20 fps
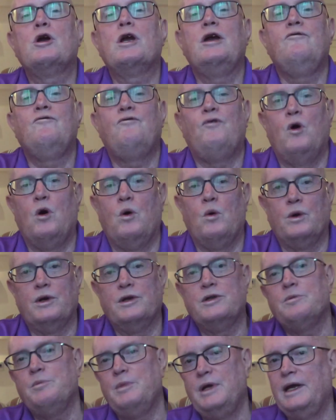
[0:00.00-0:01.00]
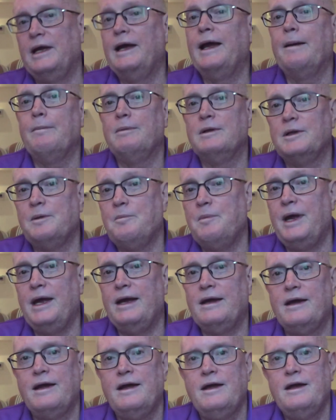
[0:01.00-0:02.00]
looking forward to being able to
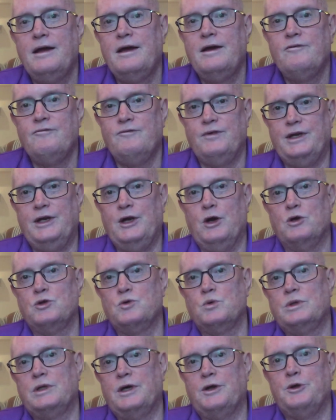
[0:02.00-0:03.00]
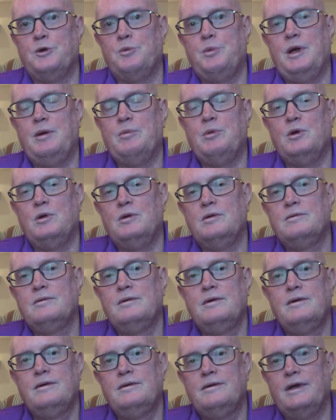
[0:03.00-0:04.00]
make videos with other people
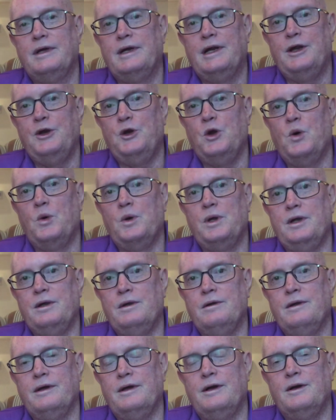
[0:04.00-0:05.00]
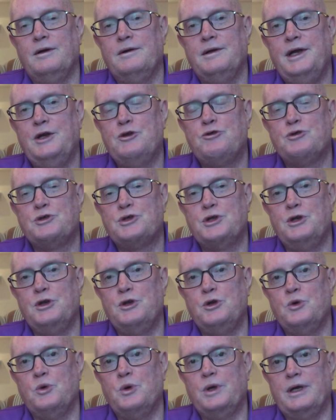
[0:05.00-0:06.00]
that I know here that are interested
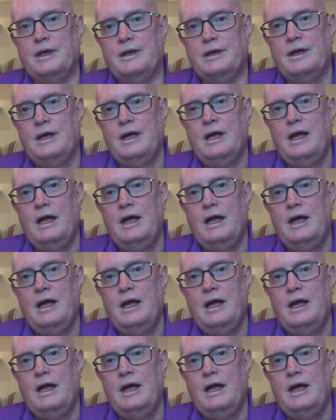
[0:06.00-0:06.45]
in doing it.